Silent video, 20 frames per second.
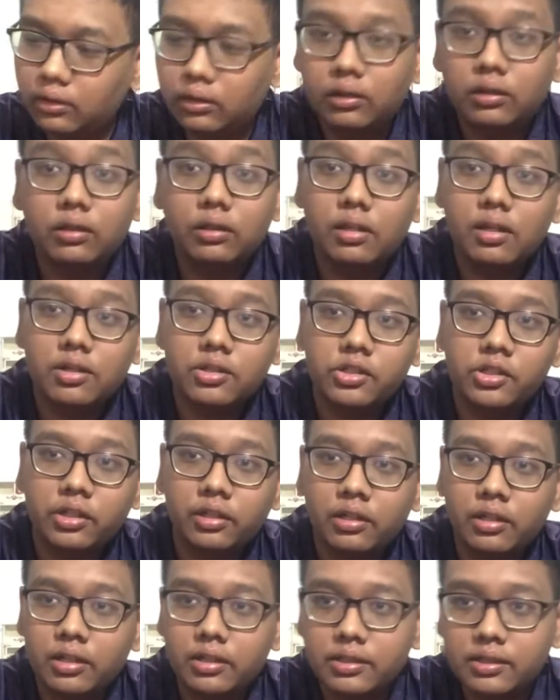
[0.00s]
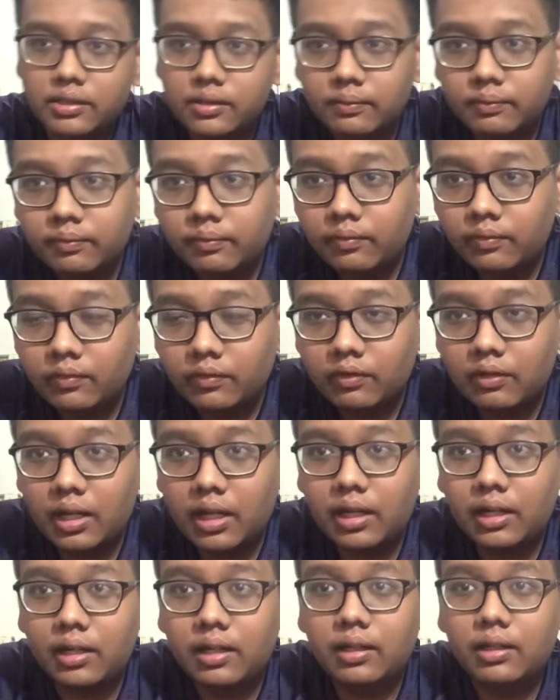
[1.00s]
Luxurious. That
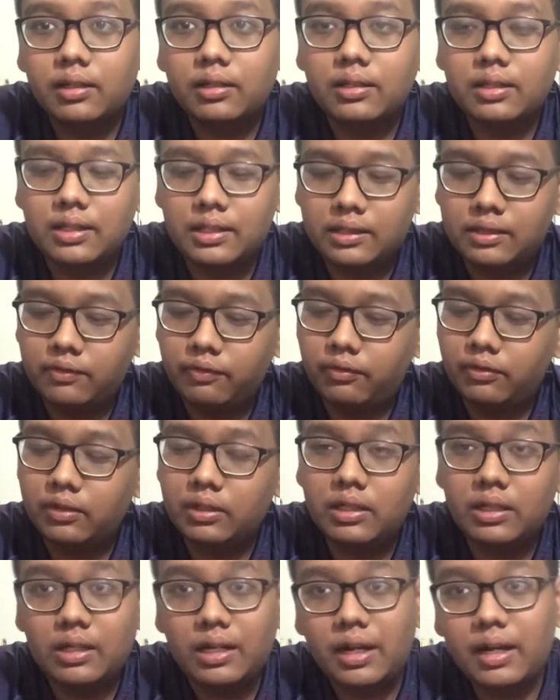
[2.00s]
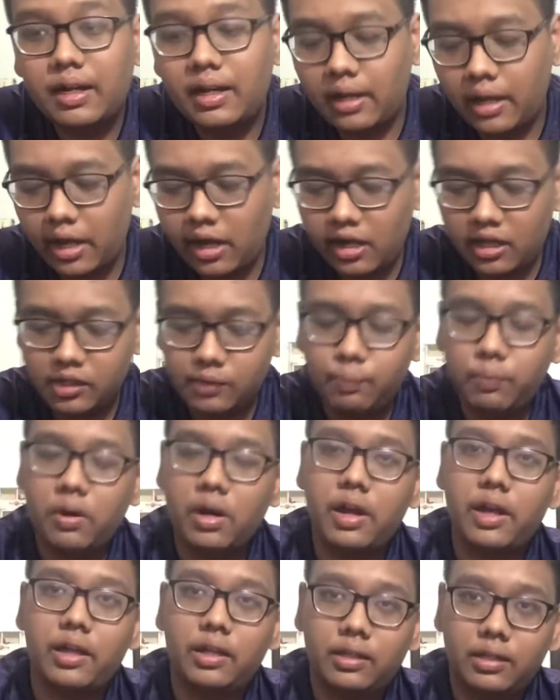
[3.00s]
is a hairspray,